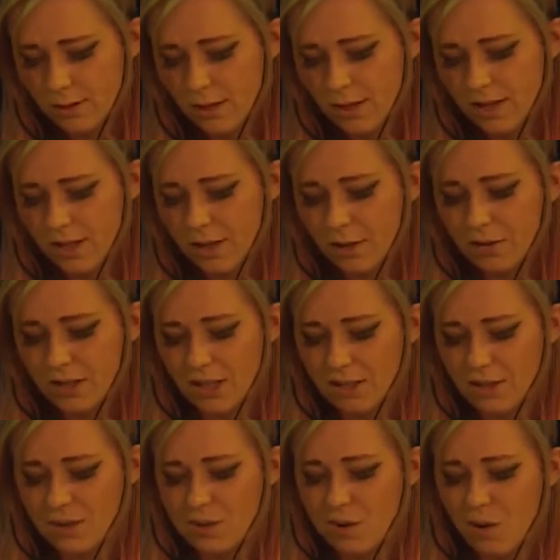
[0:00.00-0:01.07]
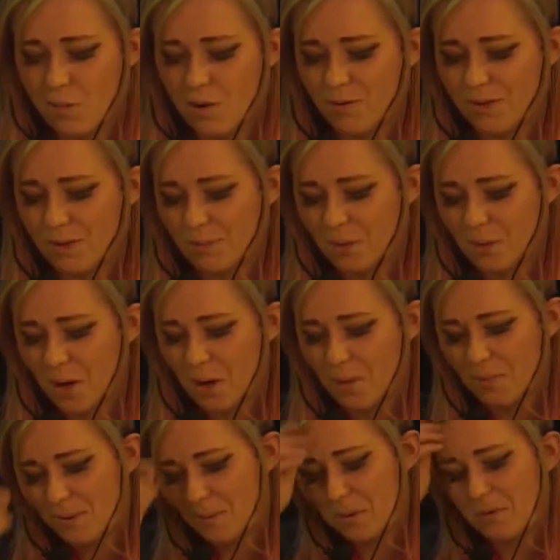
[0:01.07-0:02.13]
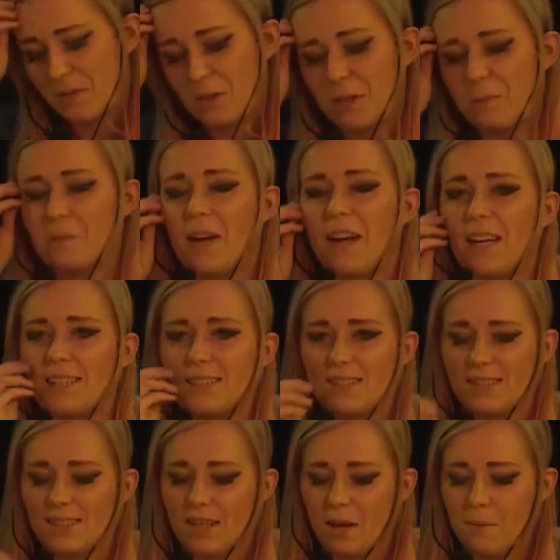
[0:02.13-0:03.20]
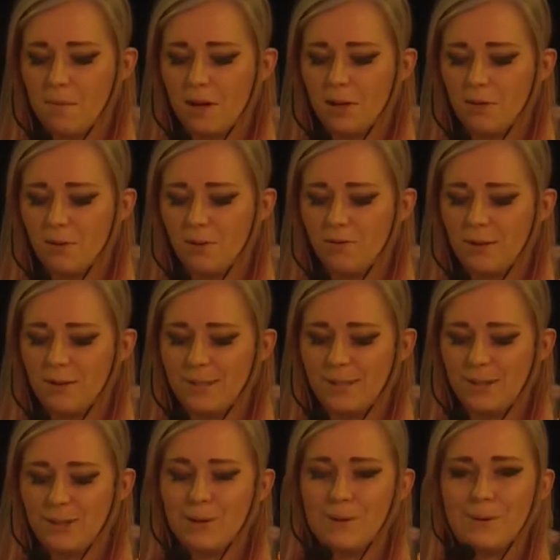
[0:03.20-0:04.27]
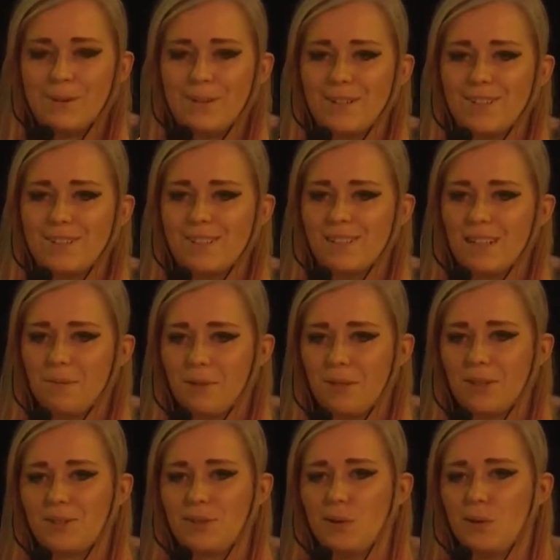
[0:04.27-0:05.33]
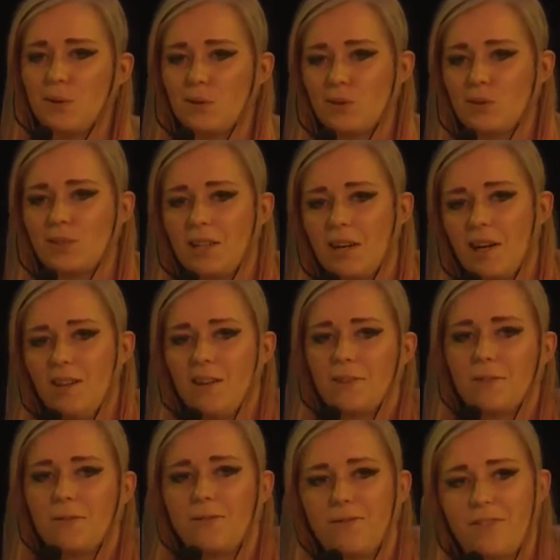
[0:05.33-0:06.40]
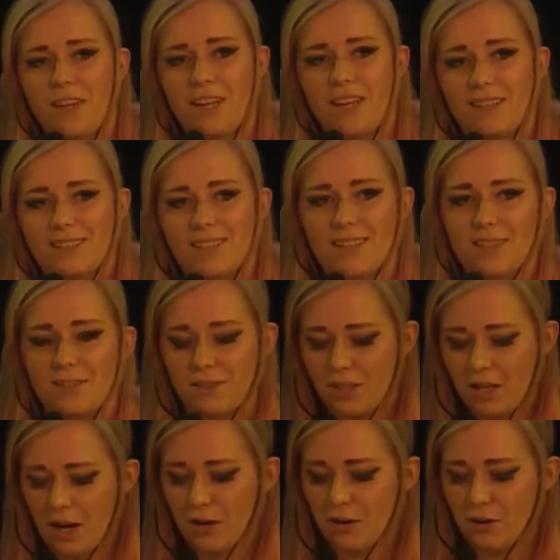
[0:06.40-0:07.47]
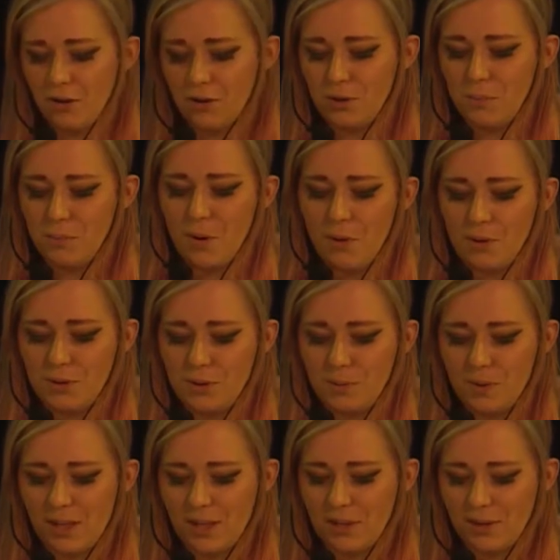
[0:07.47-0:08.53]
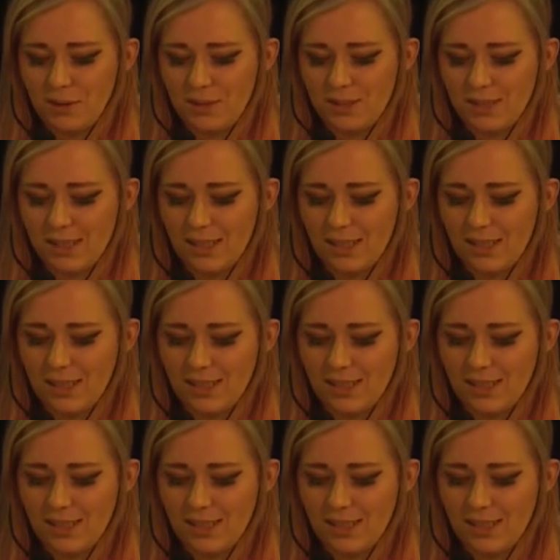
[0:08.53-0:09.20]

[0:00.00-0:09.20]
and I know that some of the props before the paint may look very awkward because you use a lot of things that are not supposed to be used in